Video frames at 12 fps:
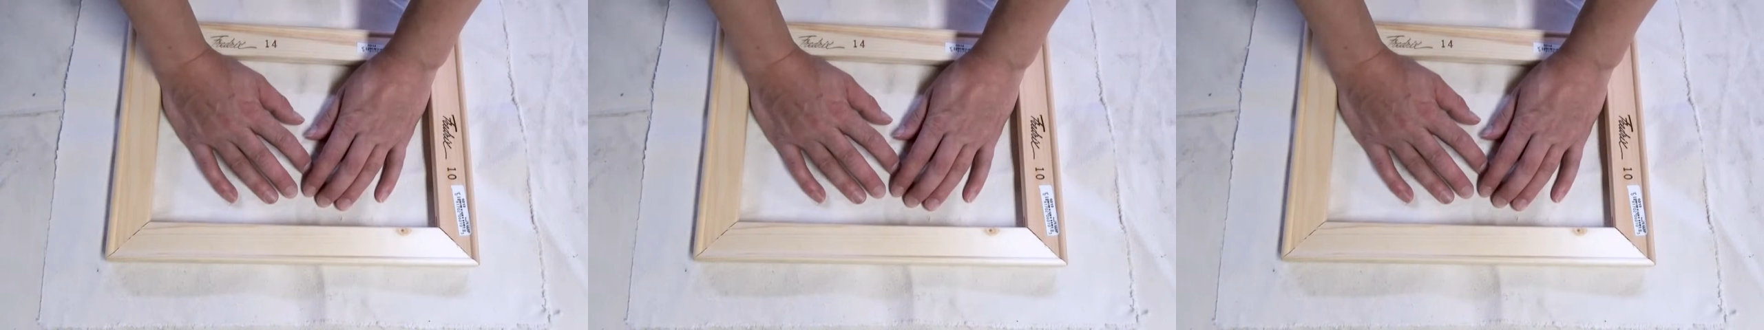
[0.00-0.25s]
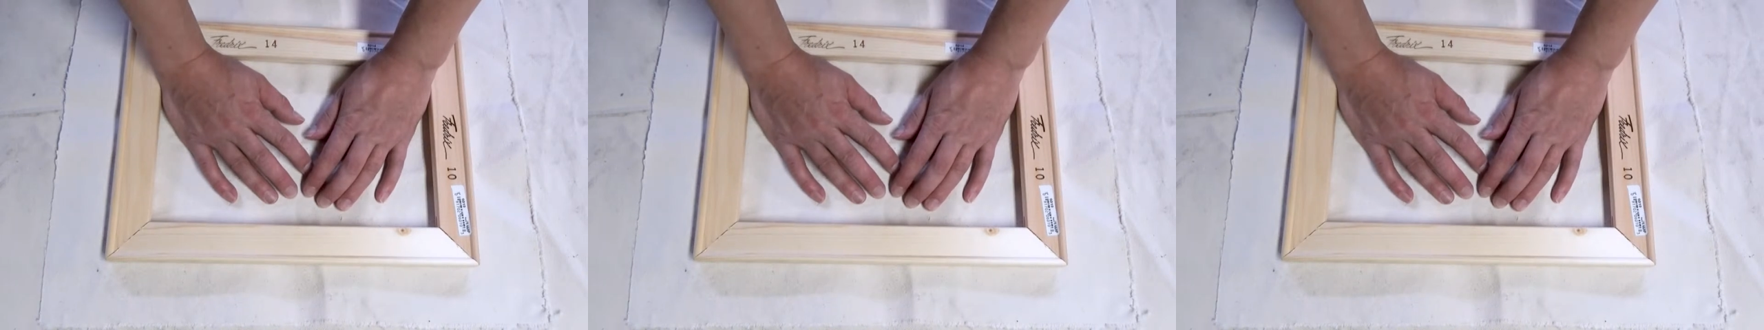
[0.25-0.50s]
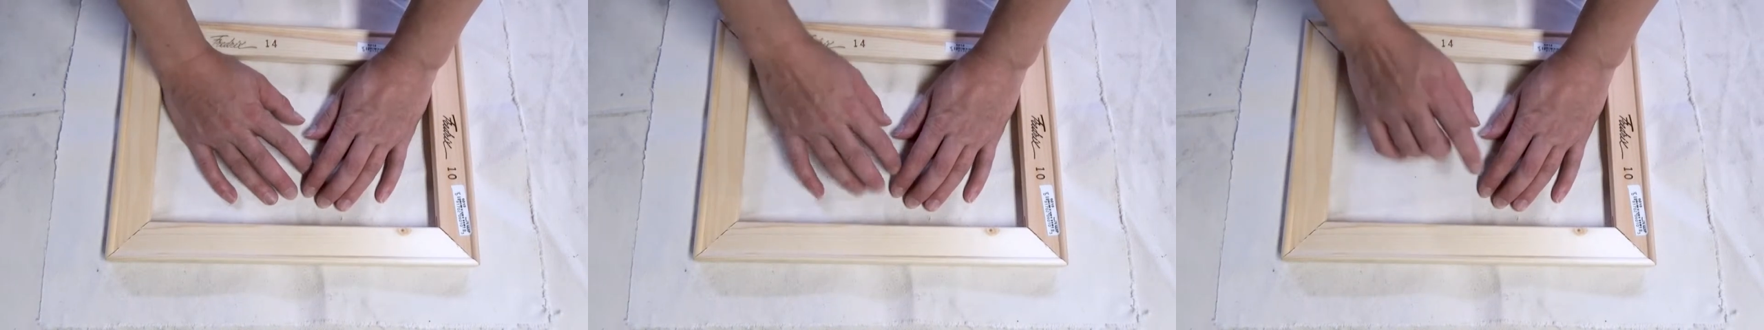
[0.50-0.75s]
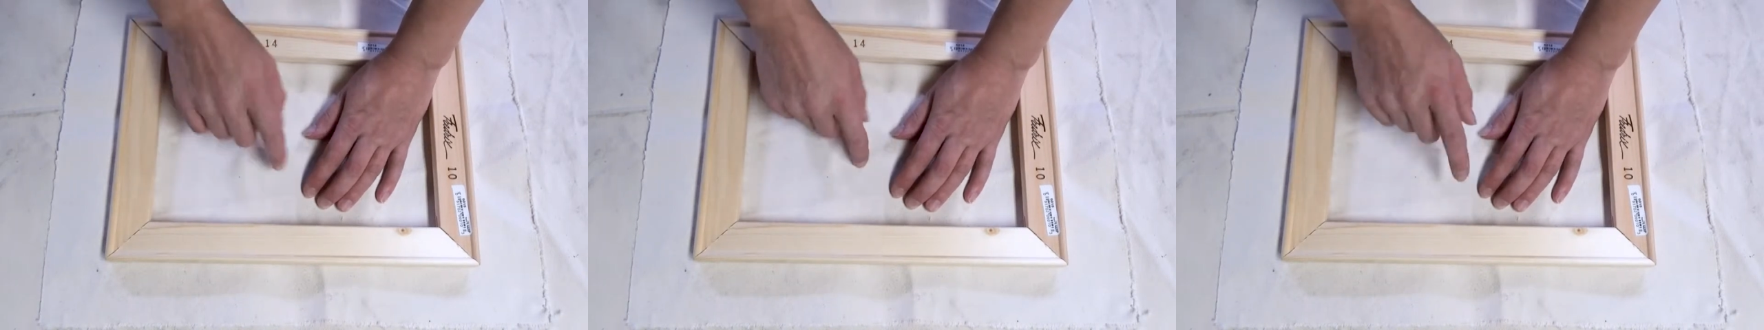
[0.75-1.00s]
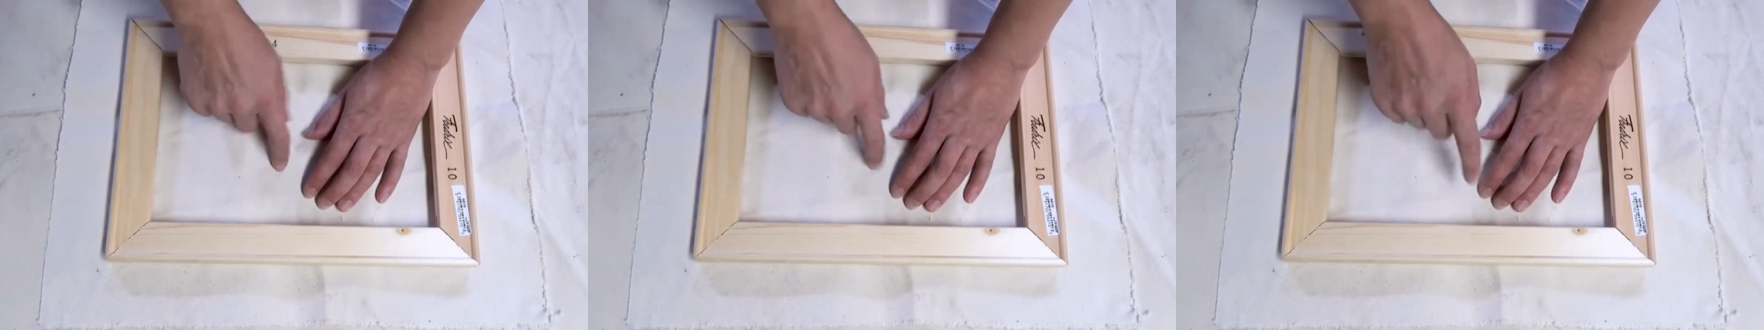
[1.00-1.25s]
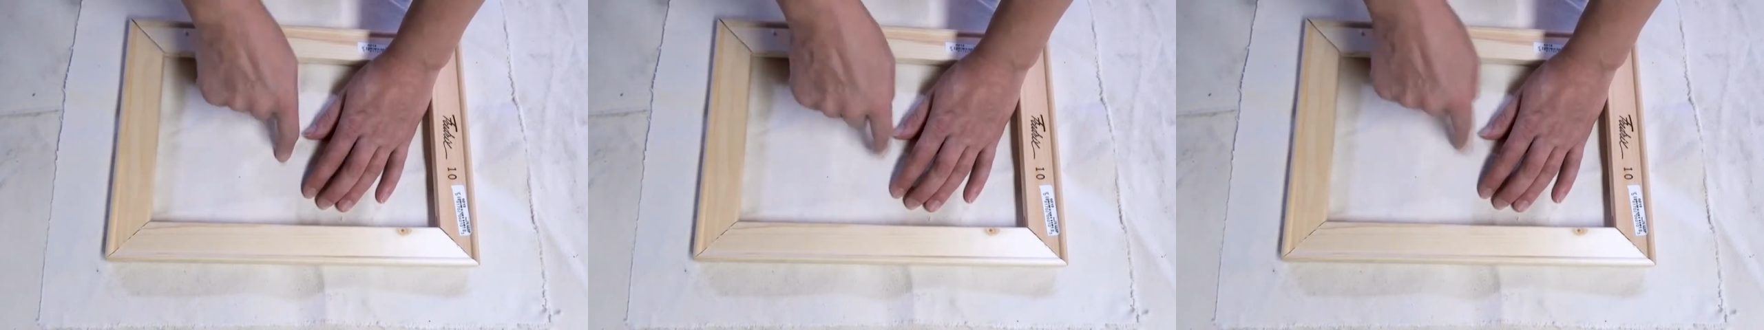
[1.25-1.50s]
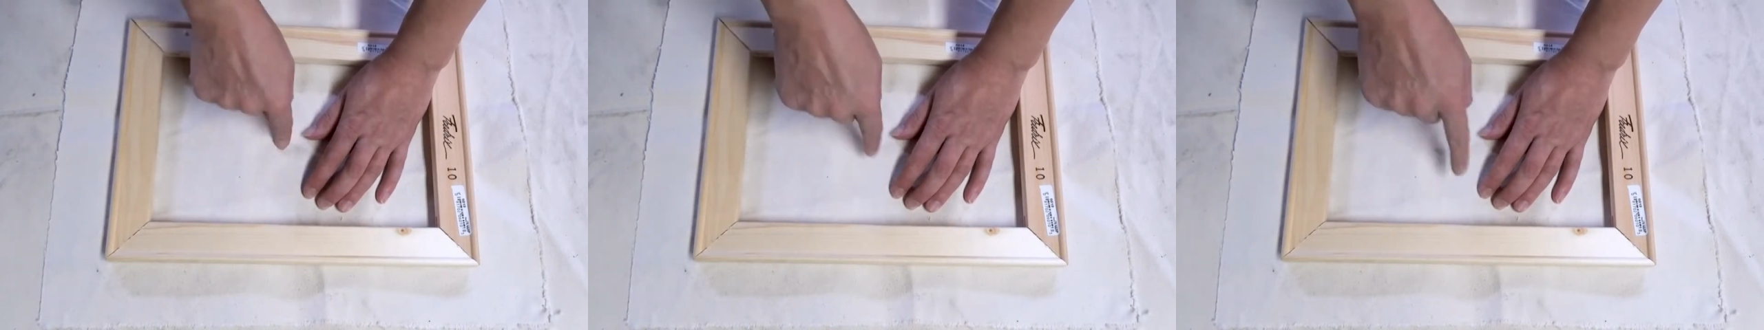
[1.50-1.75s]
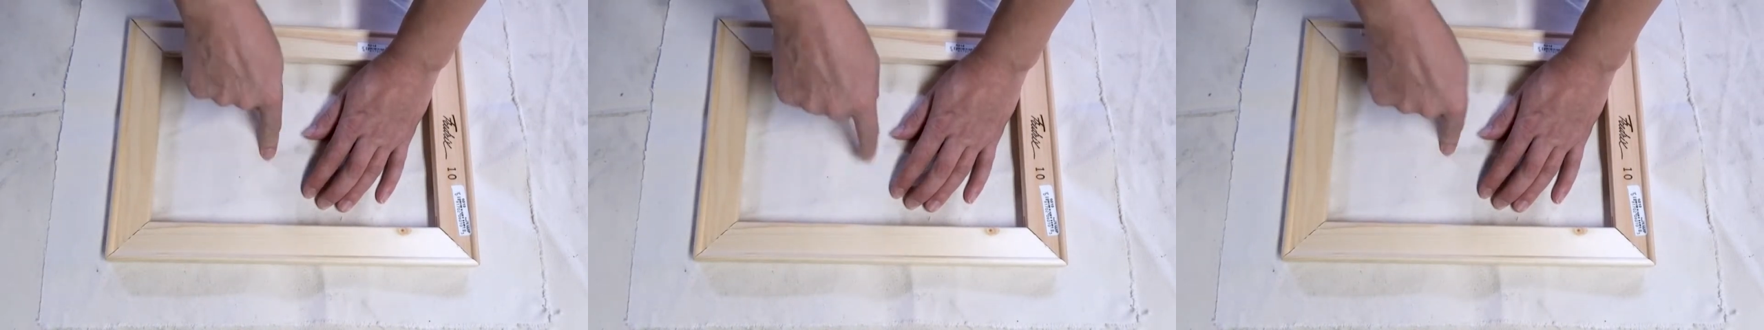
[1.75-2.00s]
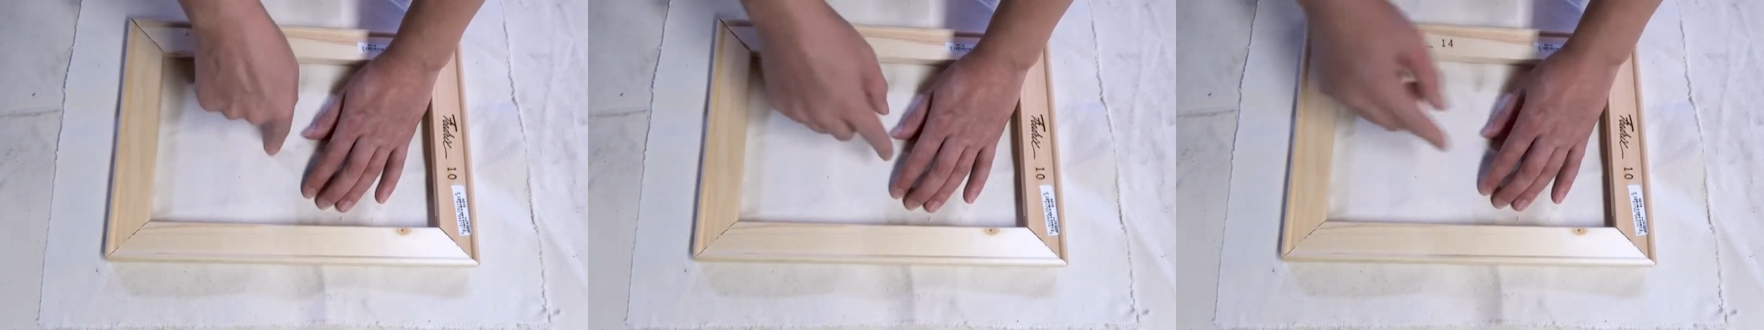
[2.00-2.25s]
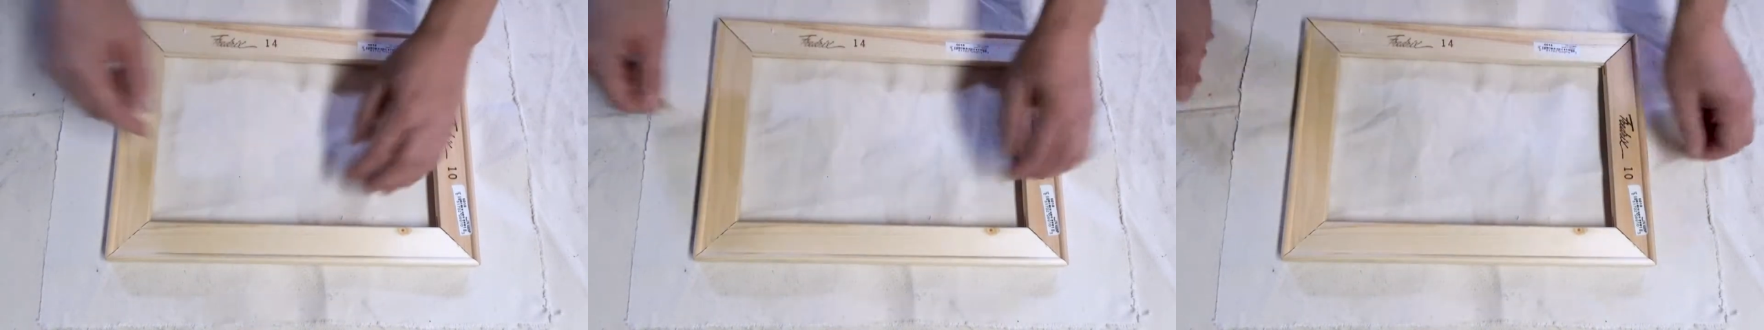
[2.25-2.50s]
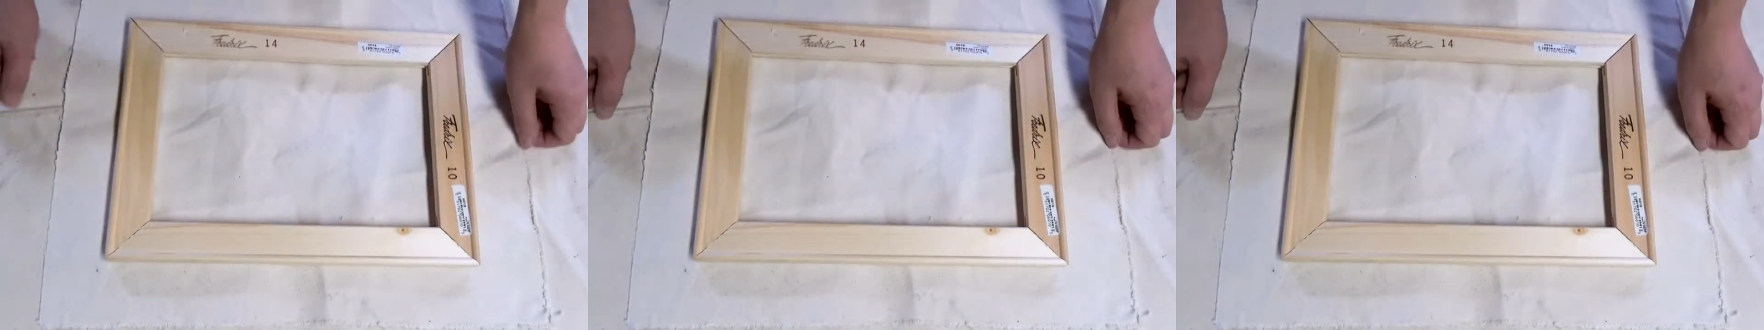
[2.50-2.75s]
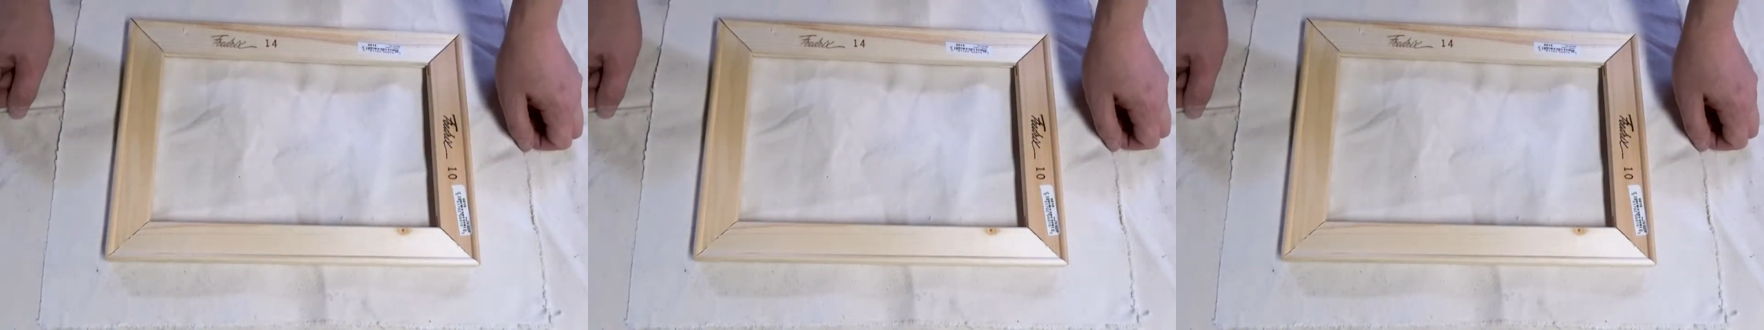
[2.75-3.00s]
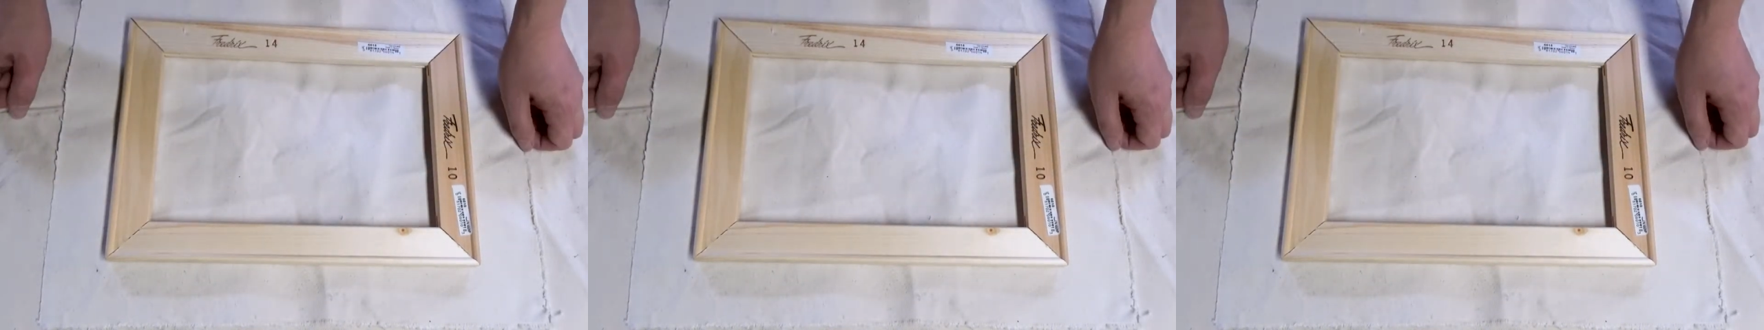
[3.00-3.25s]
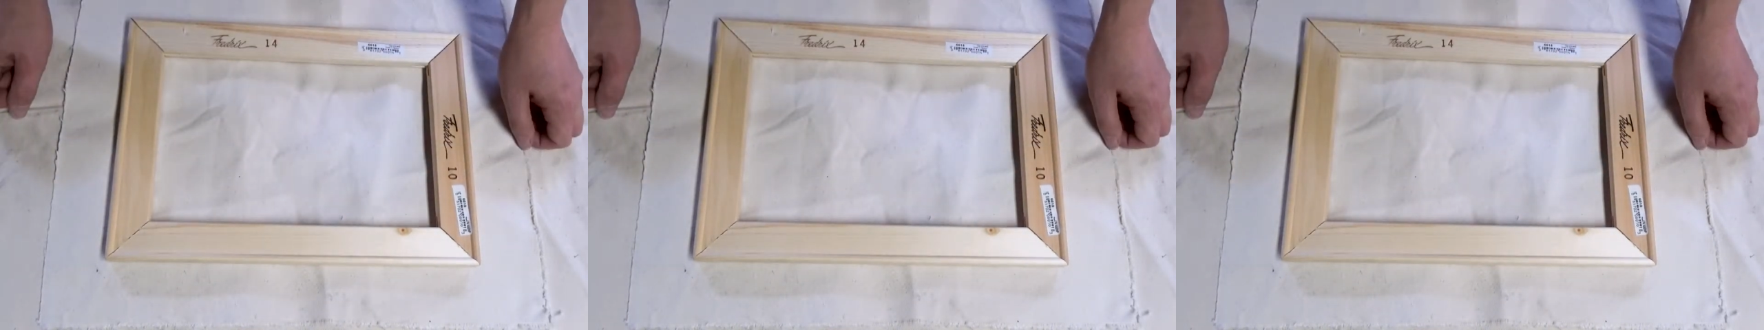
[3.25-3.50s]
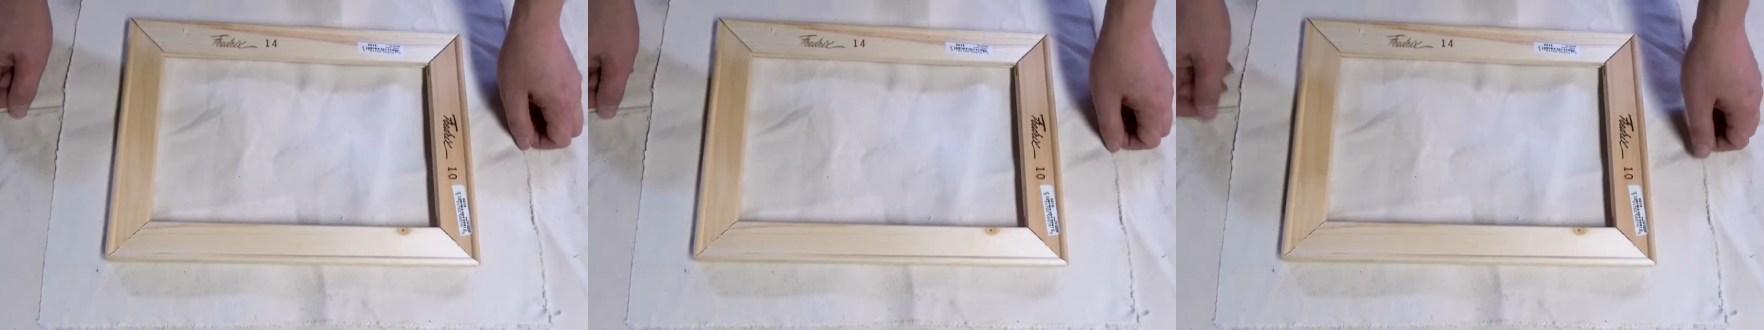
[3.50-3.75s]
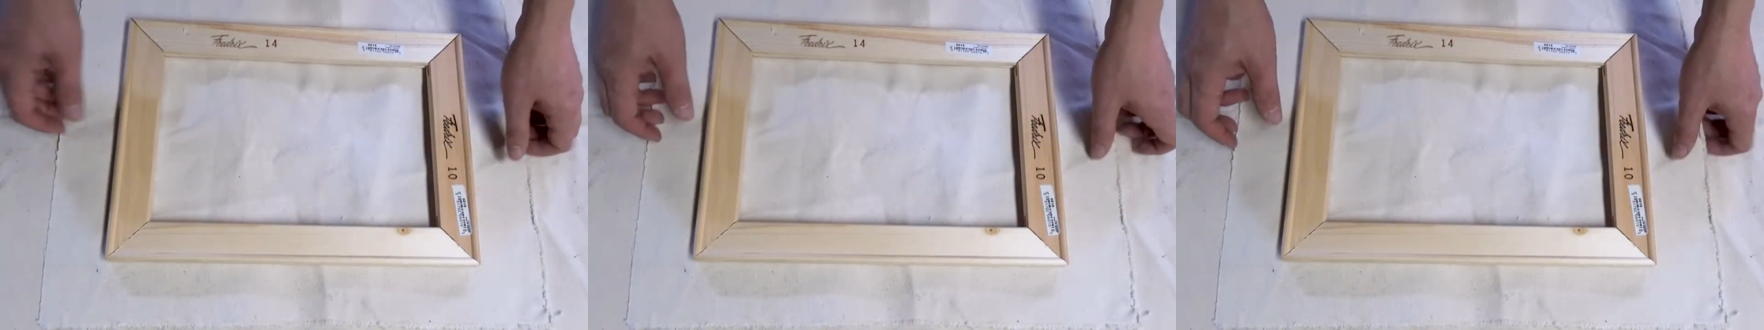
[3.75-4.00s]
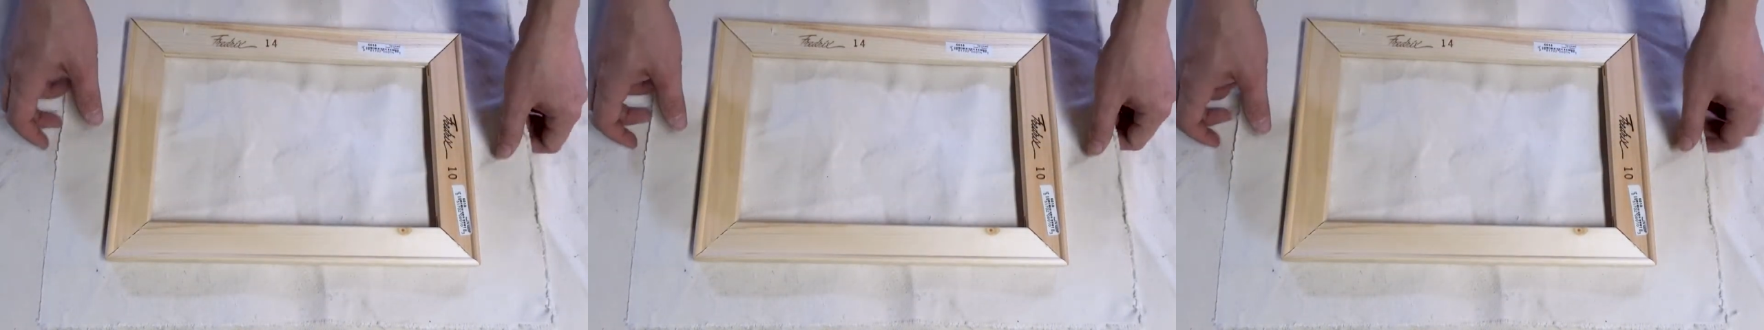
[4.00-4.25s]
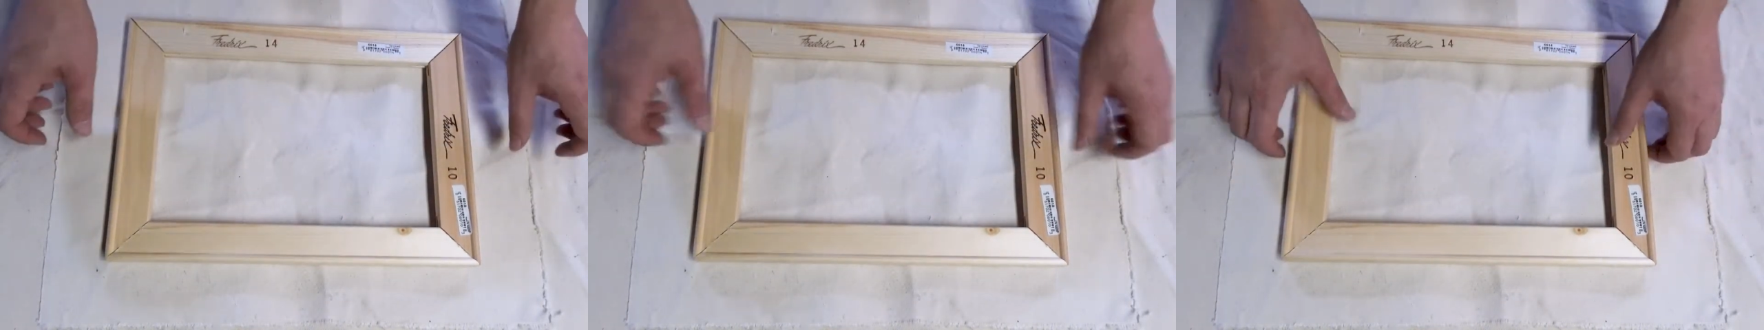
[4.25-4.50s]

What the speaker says: (no speaker visible)